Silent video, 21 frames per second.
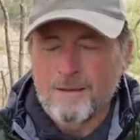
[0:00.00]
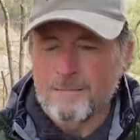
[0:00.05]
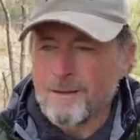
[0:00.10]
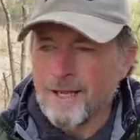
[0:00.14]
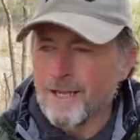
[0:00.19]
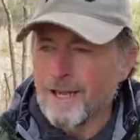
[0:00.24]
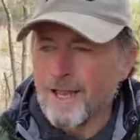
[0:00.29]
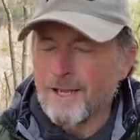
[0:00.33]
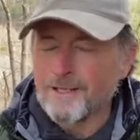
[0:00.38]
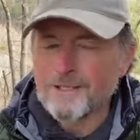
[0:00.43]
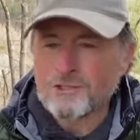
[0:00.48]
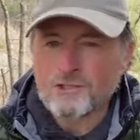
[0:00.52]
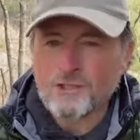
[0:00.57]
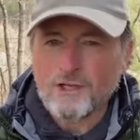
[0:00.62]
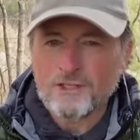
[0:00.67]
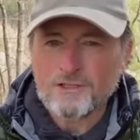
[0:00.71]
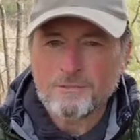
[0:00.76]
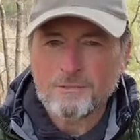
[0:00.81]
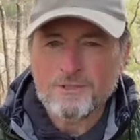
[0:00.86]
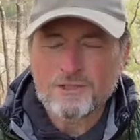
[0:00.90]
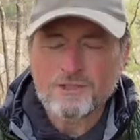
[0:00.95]
Man, a lot of these
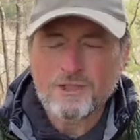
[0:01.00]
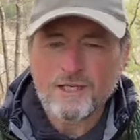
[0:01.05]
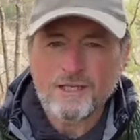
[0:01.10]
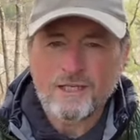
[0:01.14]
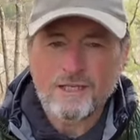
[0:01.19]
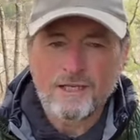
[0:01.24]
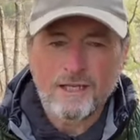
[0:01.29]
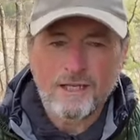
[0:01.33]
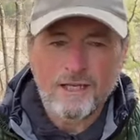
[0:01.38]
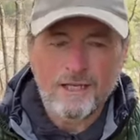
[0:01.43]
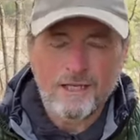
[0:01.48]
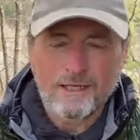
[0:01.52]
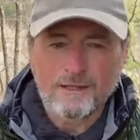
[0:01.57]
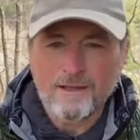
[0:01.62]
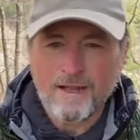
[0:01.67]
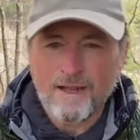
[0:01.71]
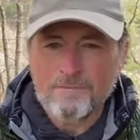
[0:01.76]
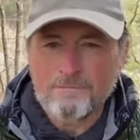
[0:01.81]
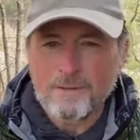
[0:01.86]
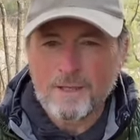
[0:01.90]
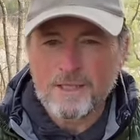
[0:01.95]
studies
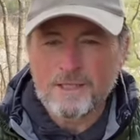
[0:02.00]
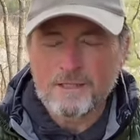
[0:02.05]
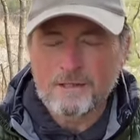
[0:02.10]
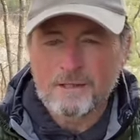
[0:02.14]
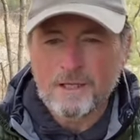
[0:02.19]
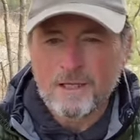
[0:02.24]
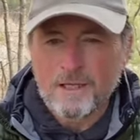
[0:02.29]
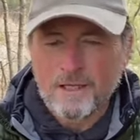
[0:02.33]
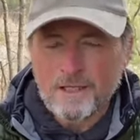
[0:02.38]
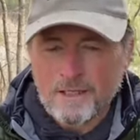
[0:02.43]
have been